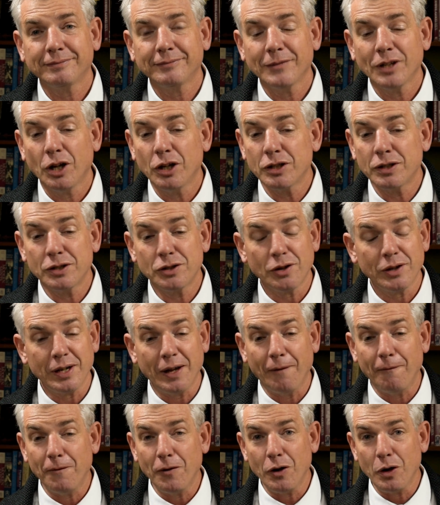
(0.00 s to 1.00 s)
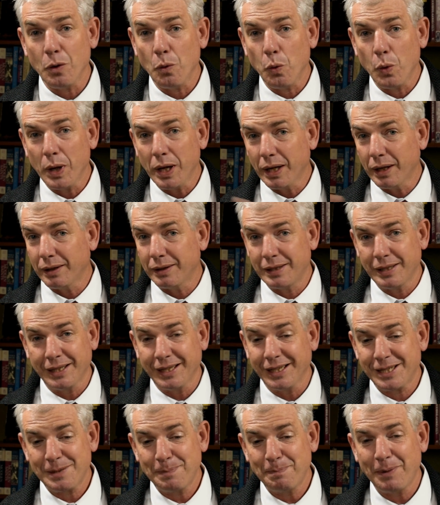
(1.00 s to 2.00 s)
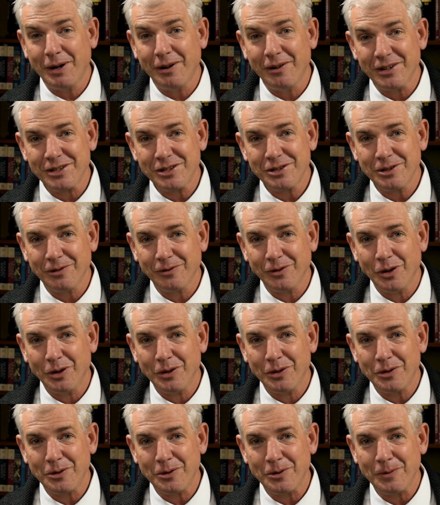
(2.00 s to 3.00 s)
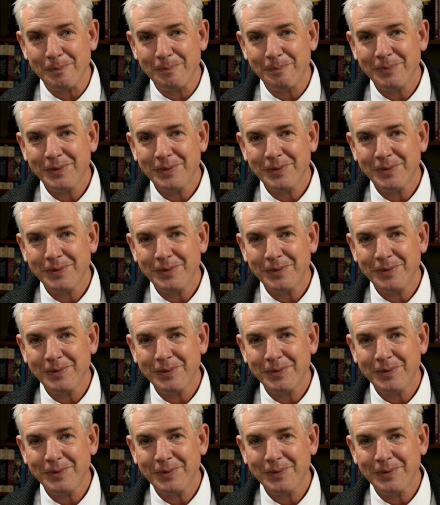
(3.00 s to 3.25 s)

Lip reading: It was certainly a very weird experience to have gone through.